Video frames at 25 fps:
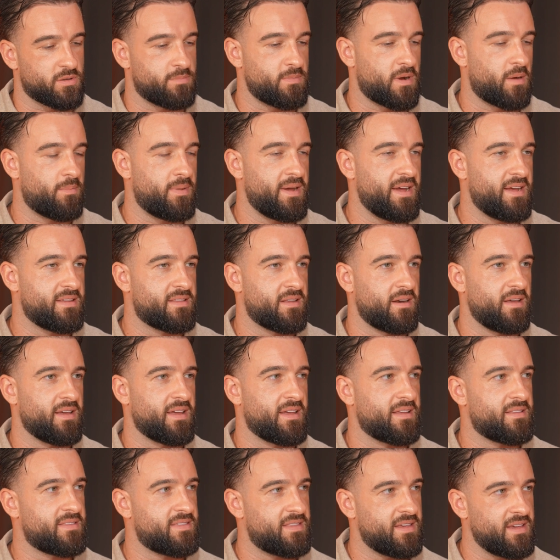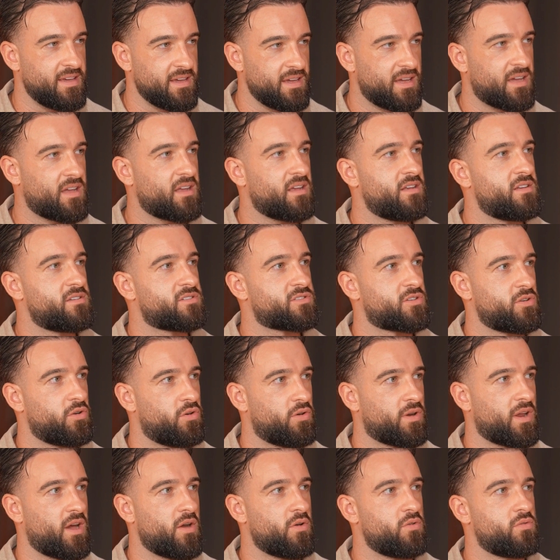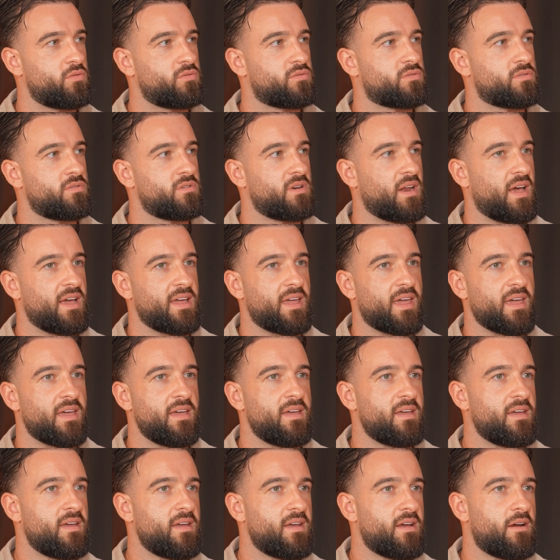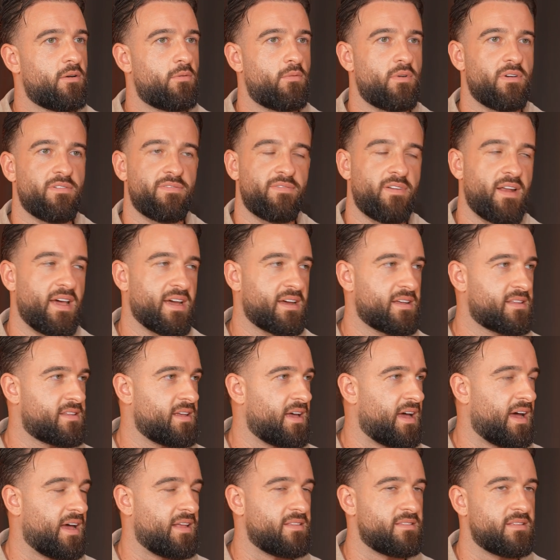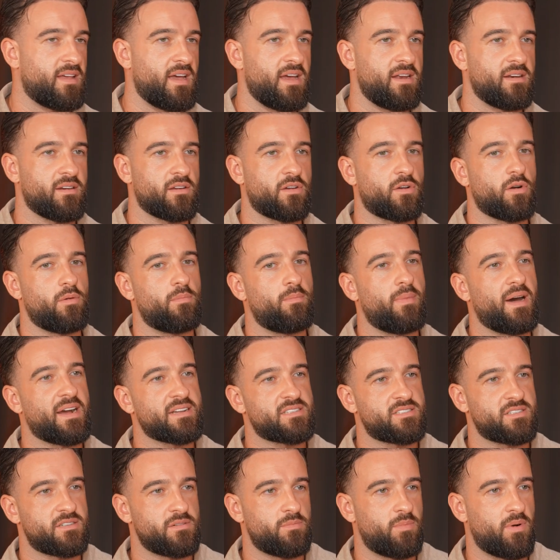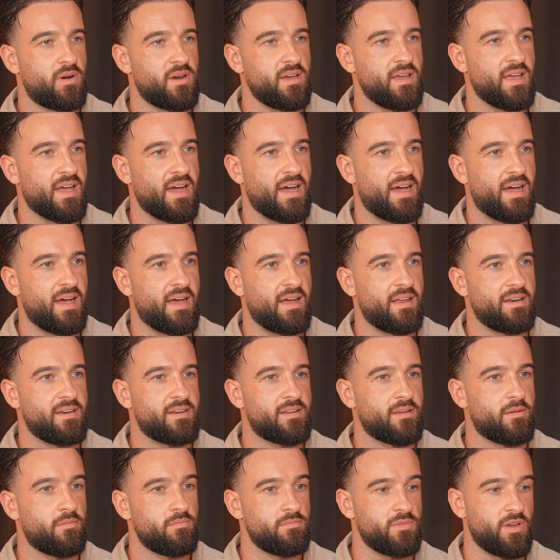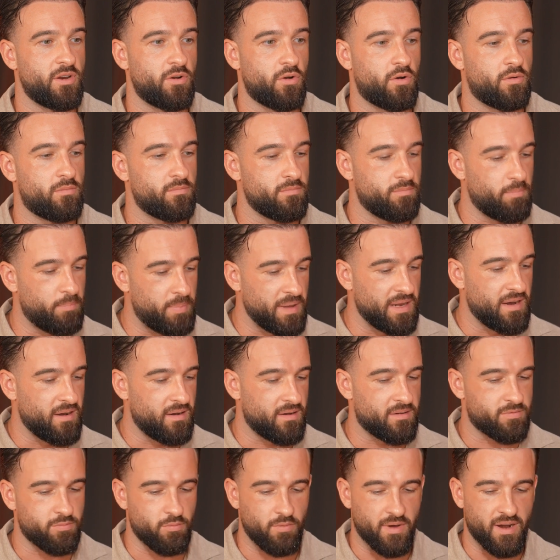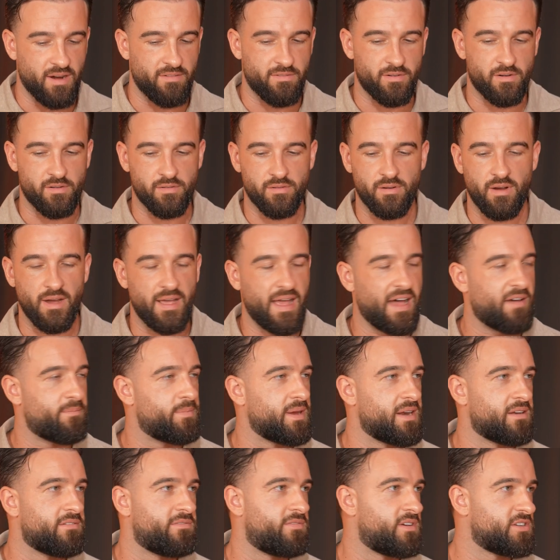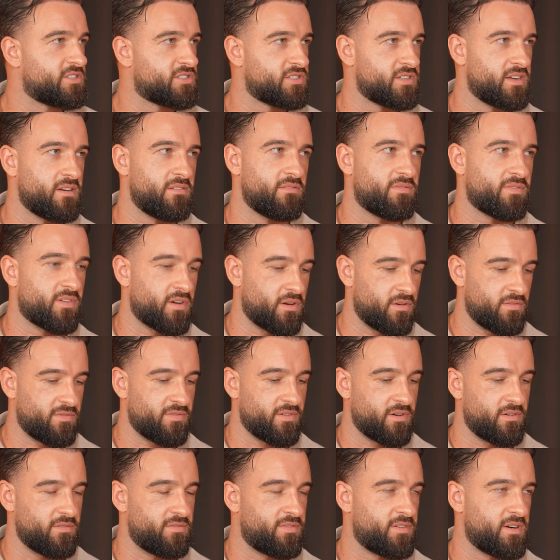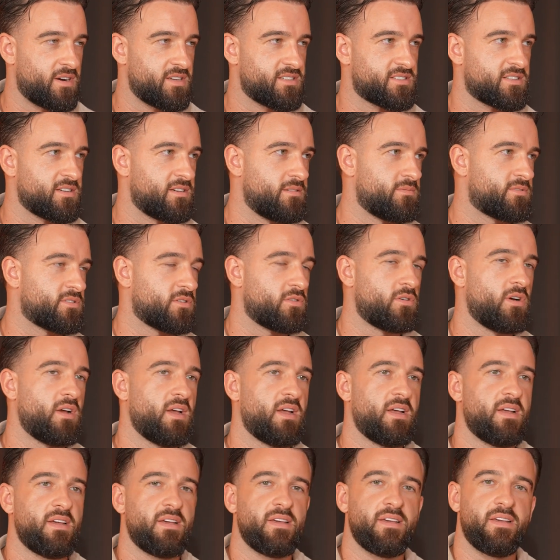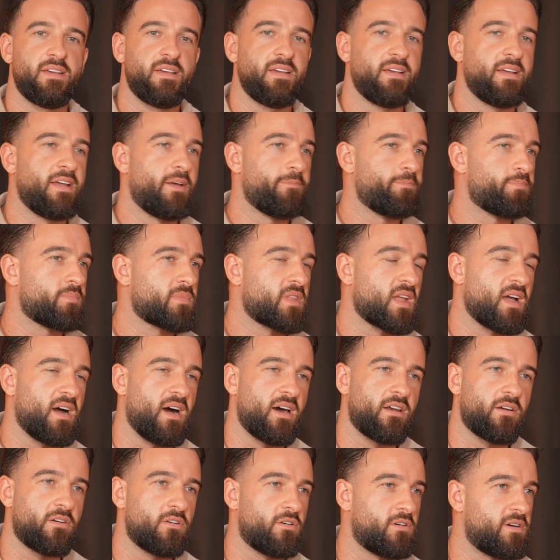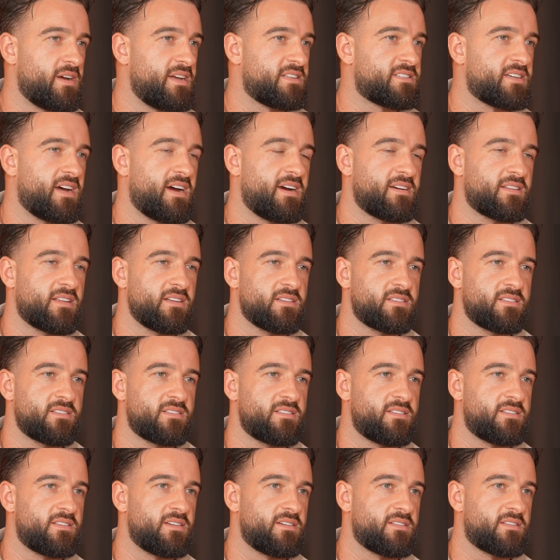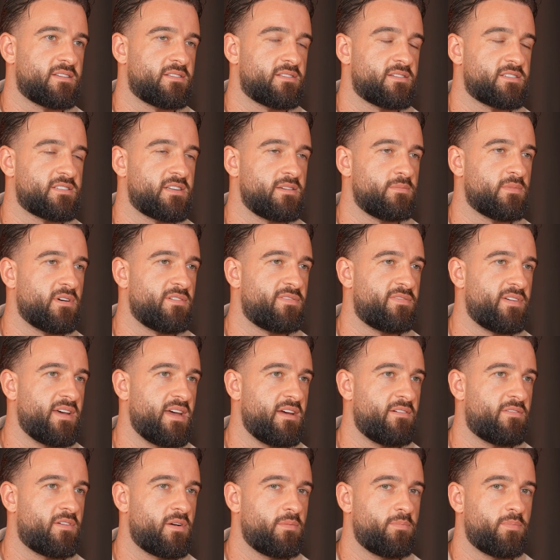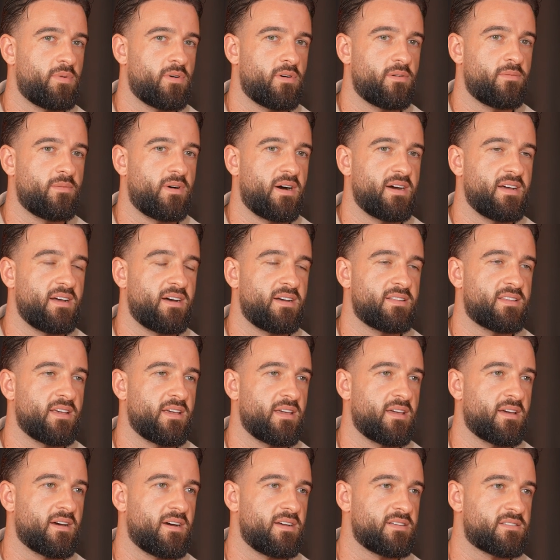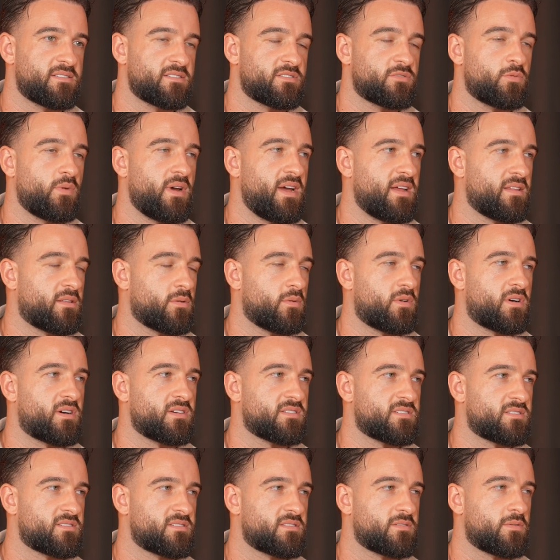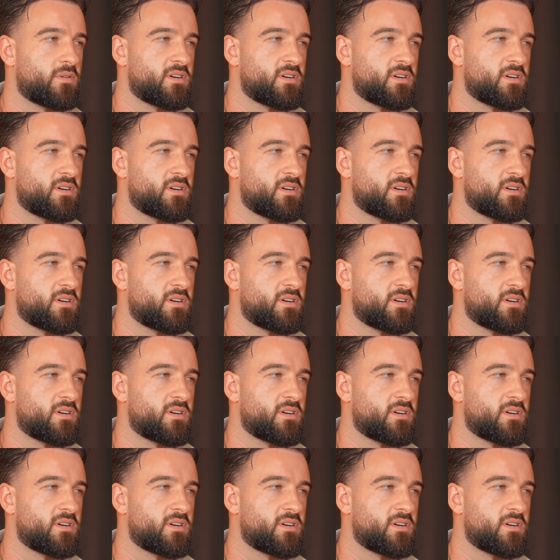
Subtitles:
to Marbella to think, slow down, reflect, and then come back to Dubai and build whatever I had been envisioning for this time. So I don't know. It's hard to see my favourite, but I think it's swaying towards